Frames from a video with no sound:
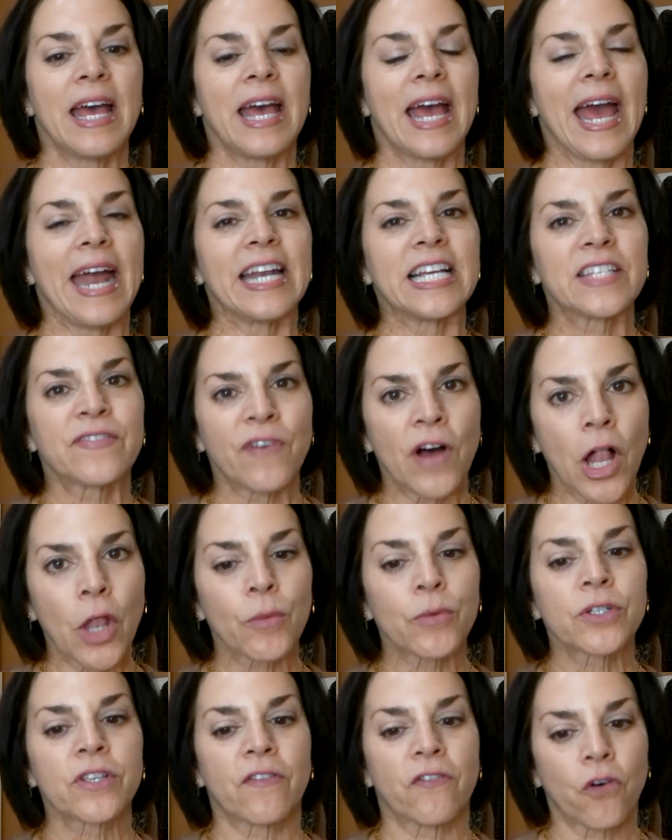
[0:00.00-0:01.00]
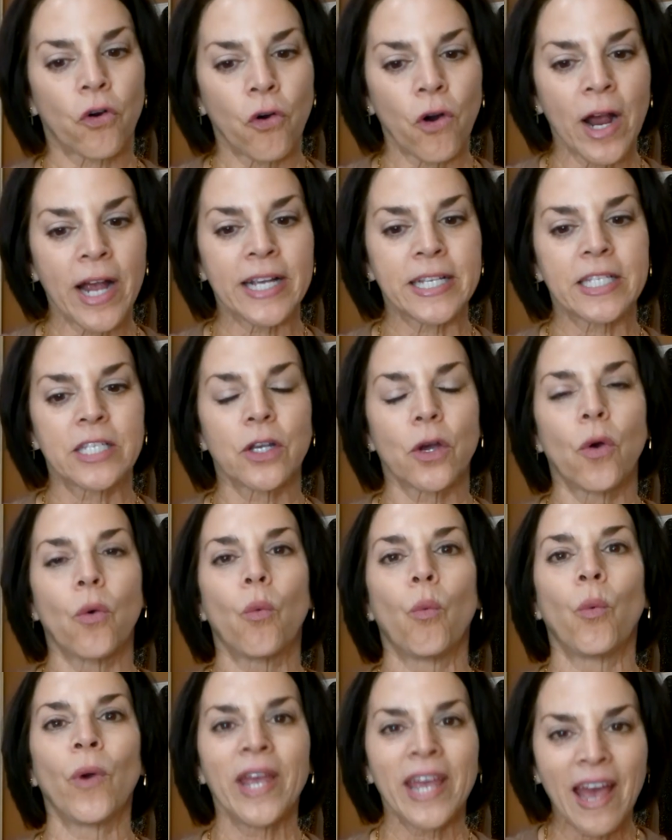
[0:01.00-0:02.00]
And as followers of Christ,
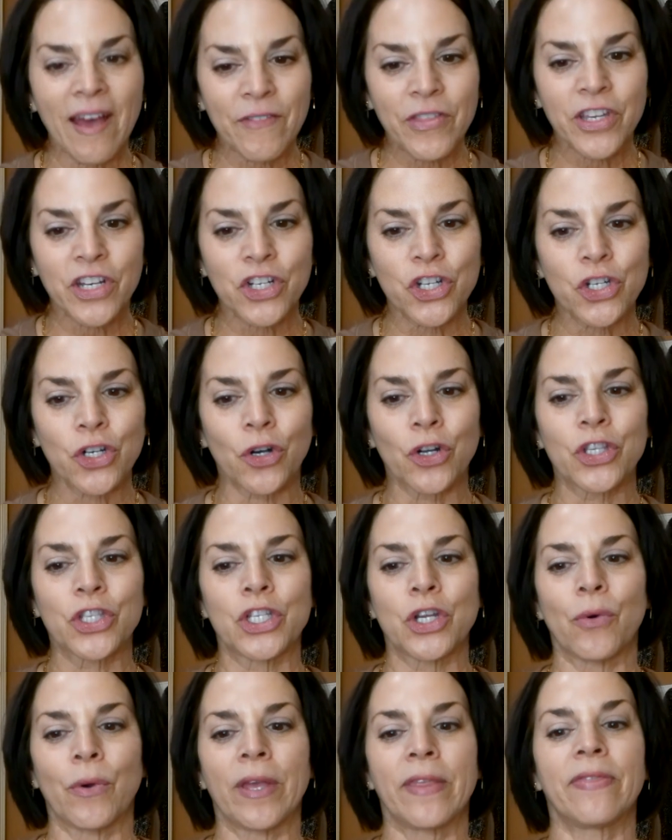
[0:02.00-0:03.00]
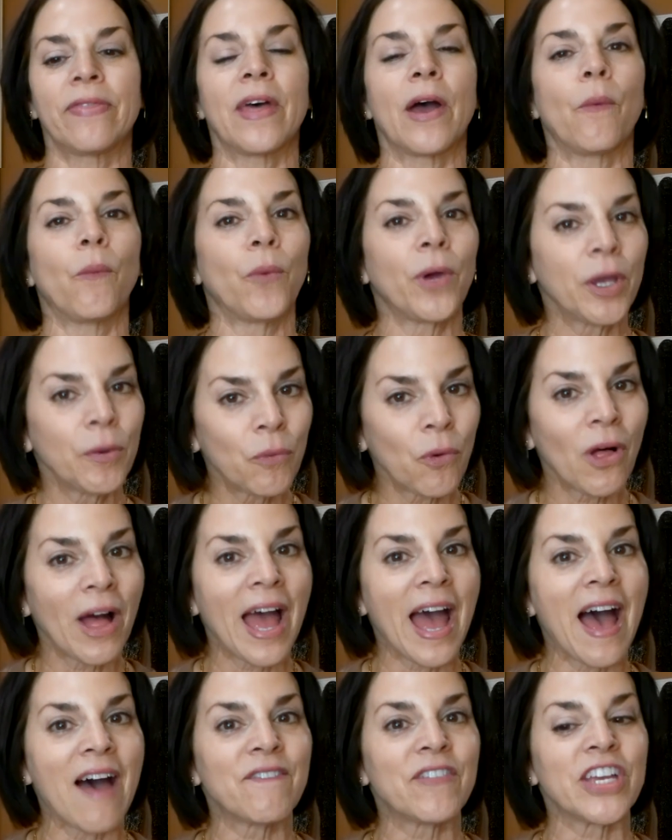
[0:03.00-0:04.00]
we have the assurance knowing that we will
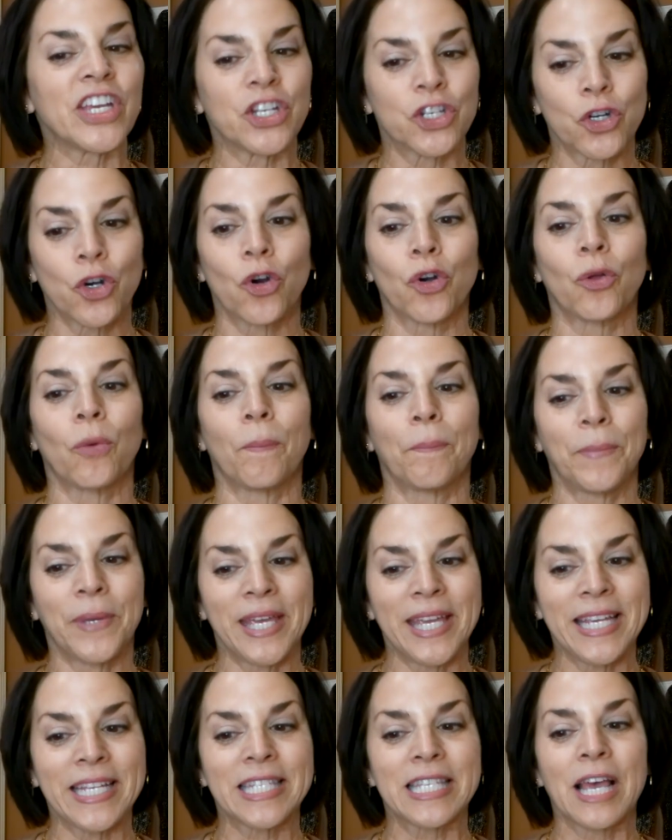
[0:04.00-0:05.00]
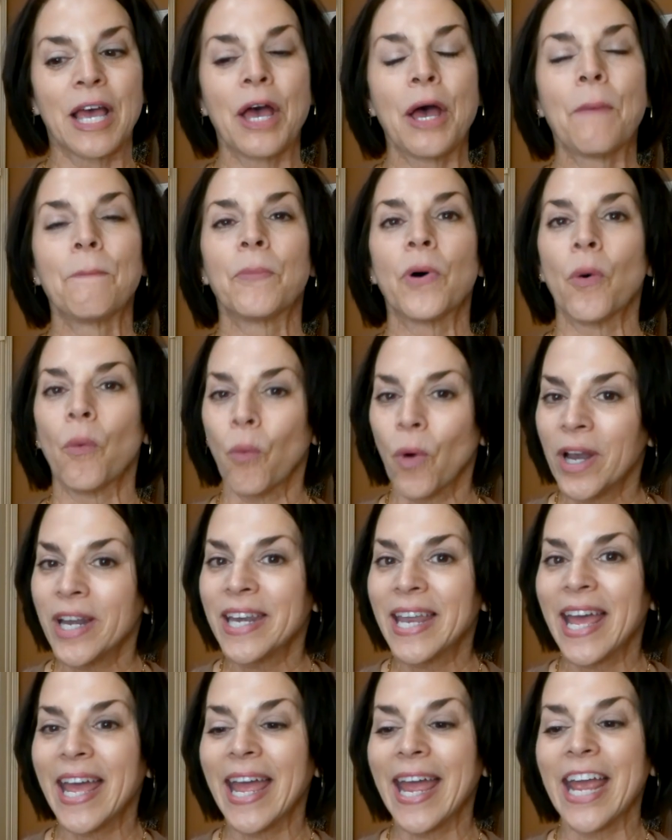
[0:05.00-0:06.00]
have eternal peace, but one
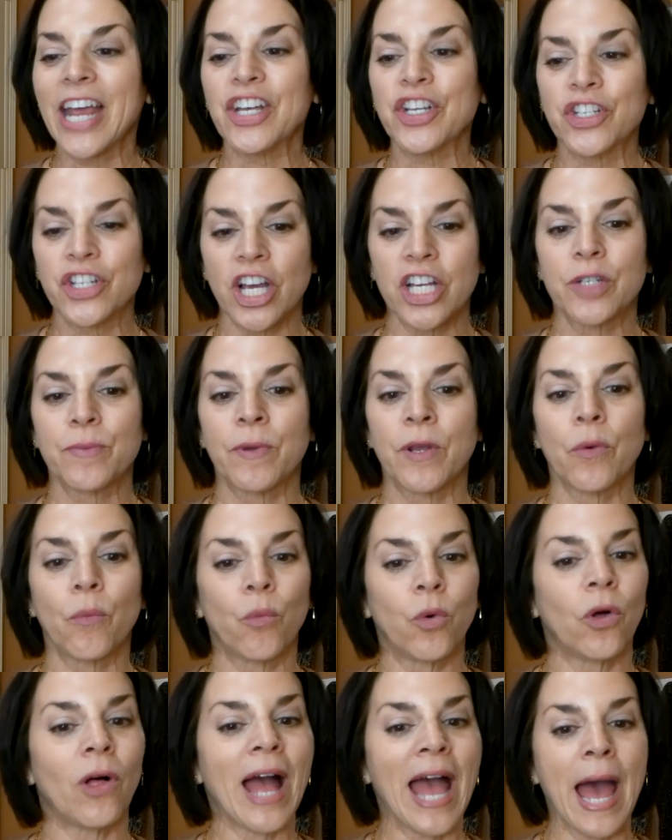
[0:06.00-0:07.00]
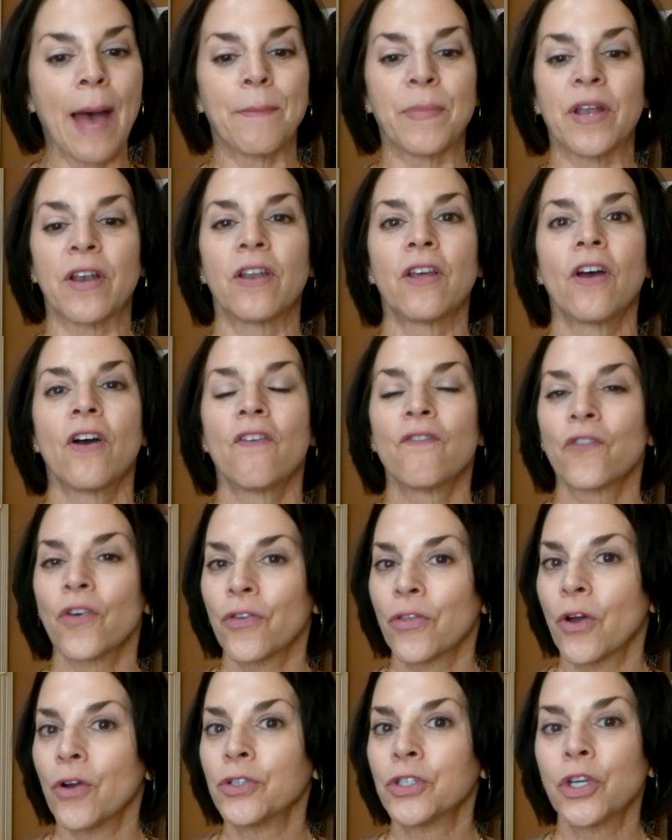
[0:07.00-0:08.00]
day judgment will happen for
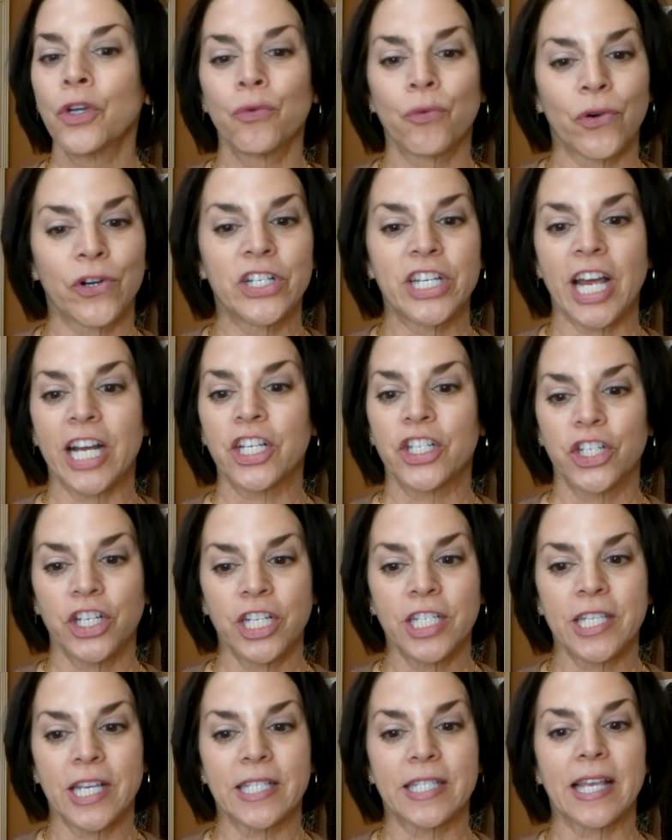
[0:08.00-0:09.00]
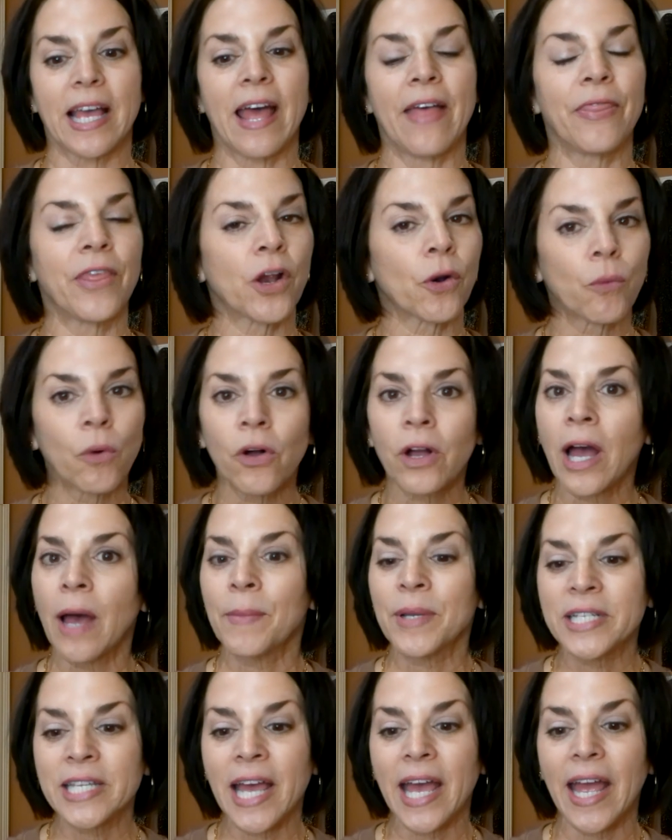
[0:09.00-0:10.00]
those who reject Jesus. And there will come
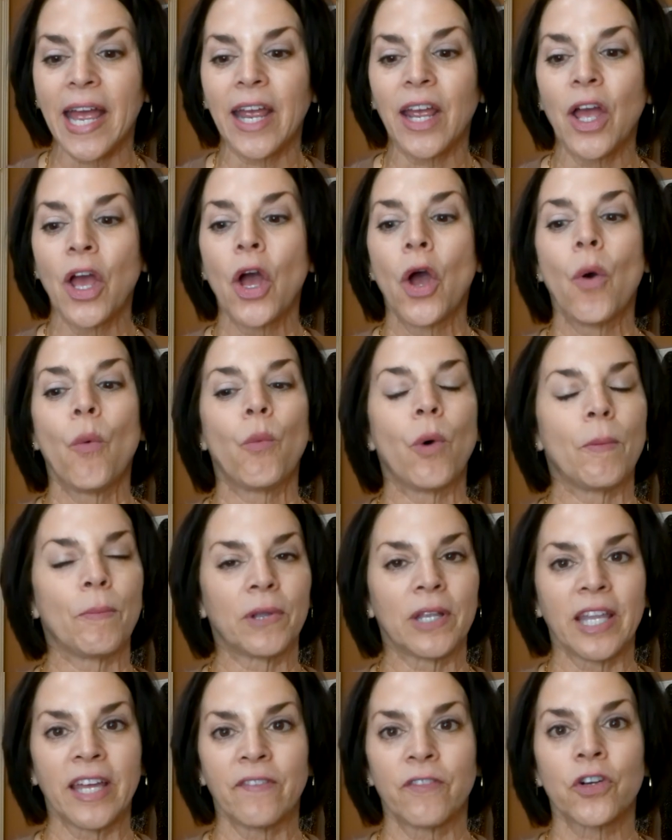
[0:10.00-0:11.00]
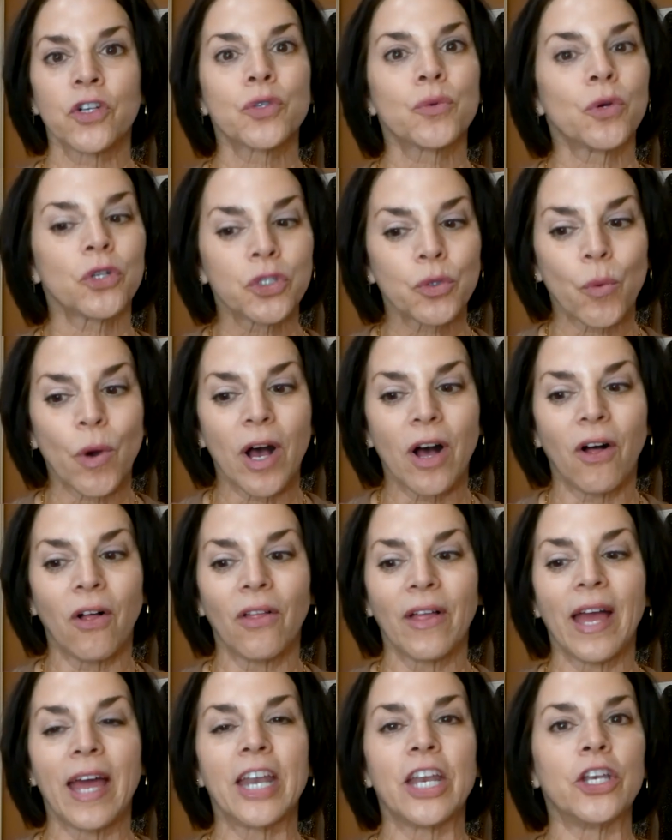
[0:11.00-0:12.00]
a day when believers will
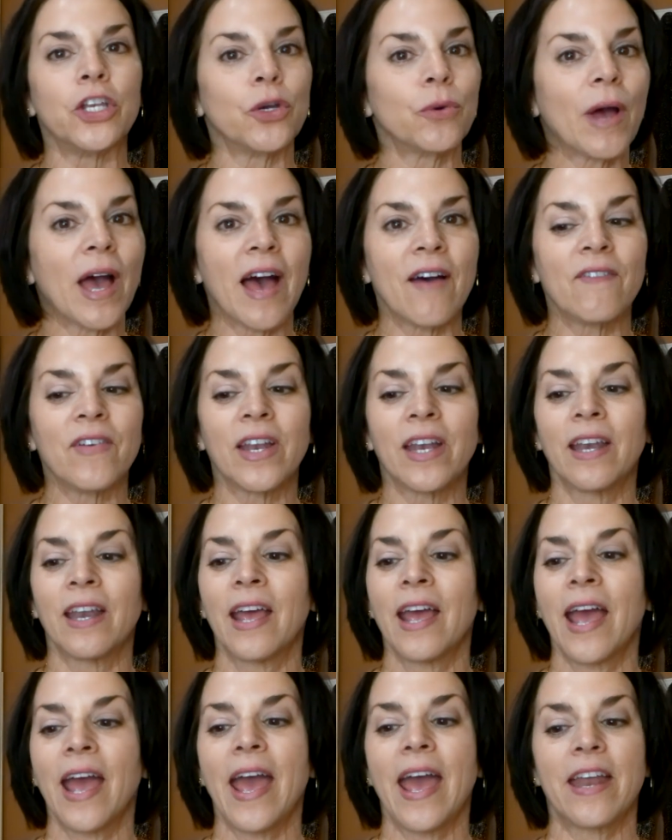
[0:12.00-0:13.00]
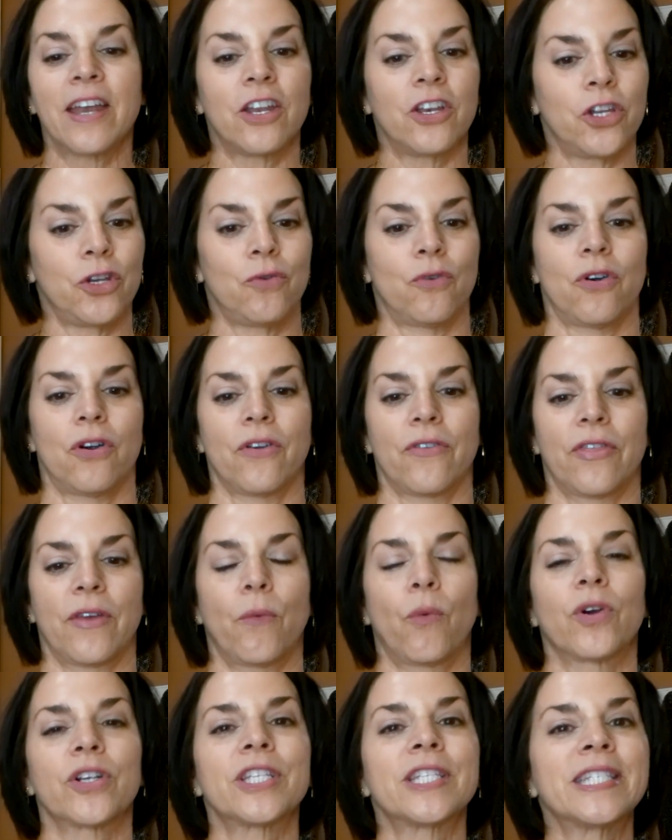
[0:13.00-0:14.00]
dwell in a new heaven and a new earth
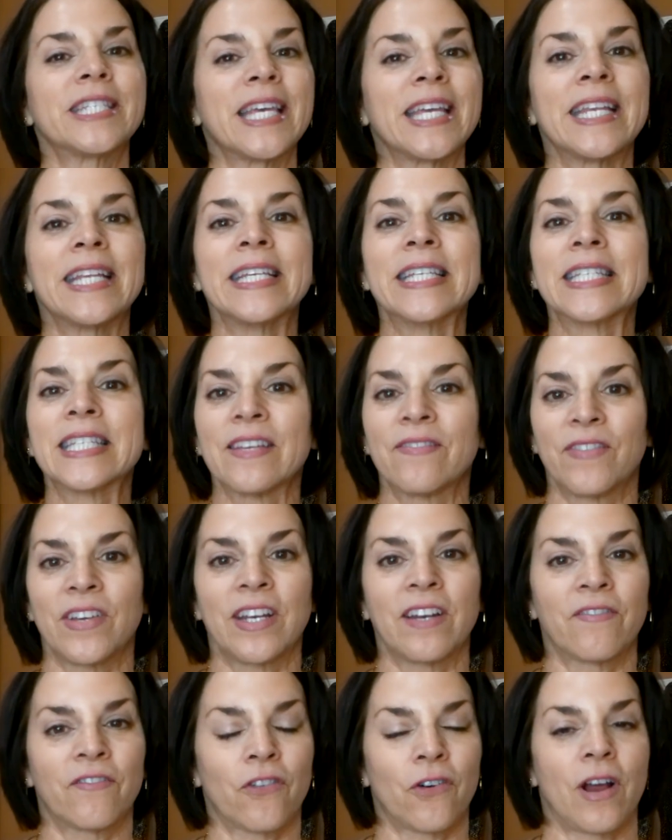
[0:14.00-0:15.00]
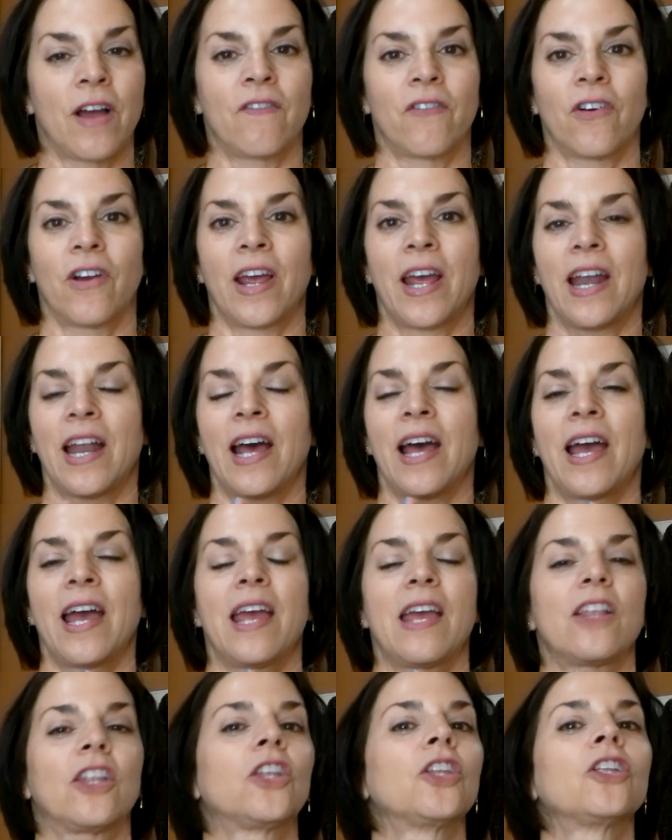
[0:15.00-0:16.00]
where sin is defeated forever. And
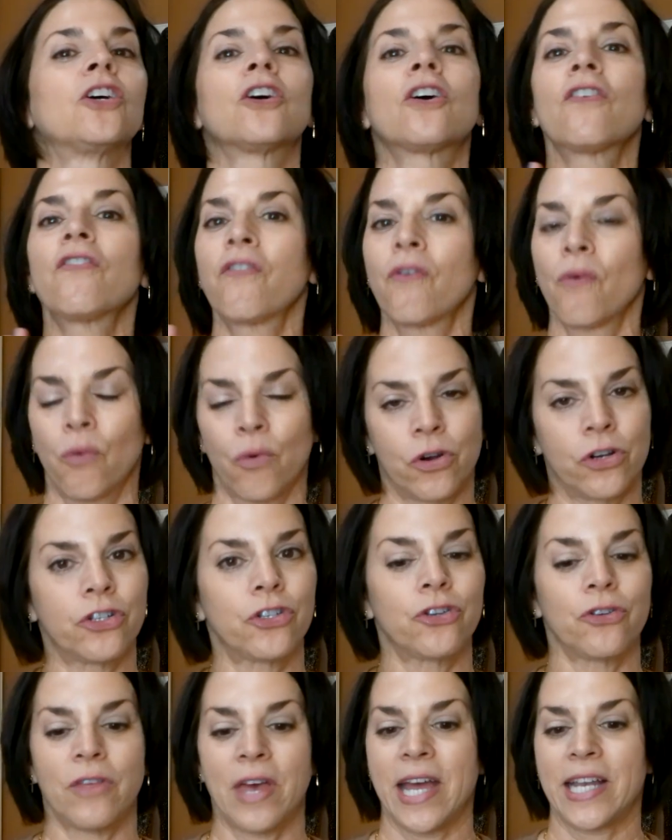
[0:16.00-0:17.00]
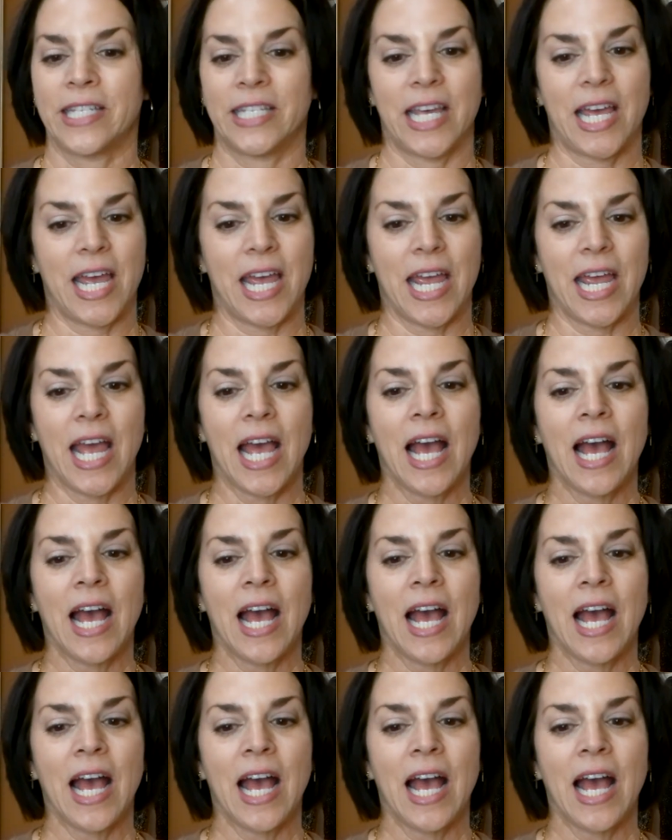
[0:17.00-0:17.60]
I look forward to that day.